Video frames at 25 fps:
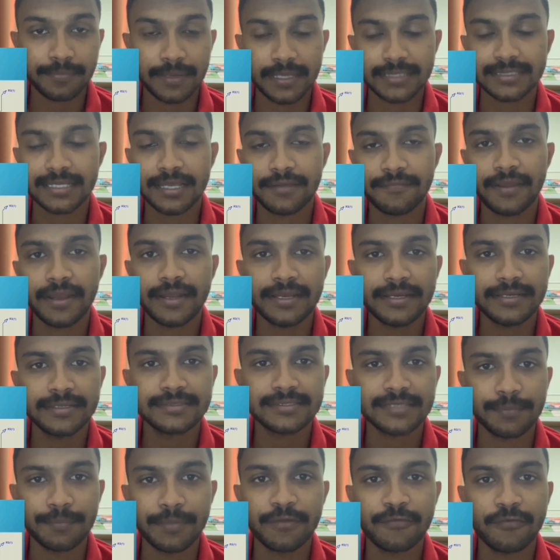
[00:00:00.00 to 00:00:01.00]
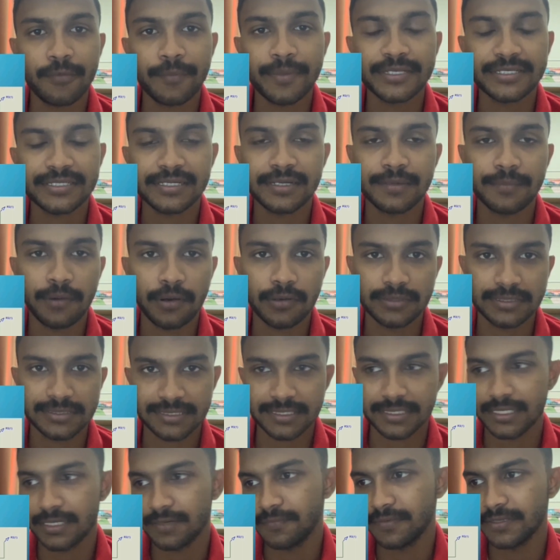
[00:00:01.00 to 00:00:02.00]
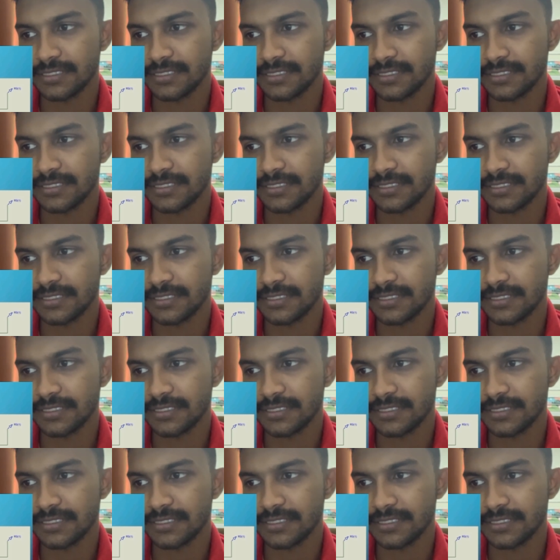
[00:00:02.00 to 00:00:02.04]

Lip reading: plus I've added in some information about the circuit,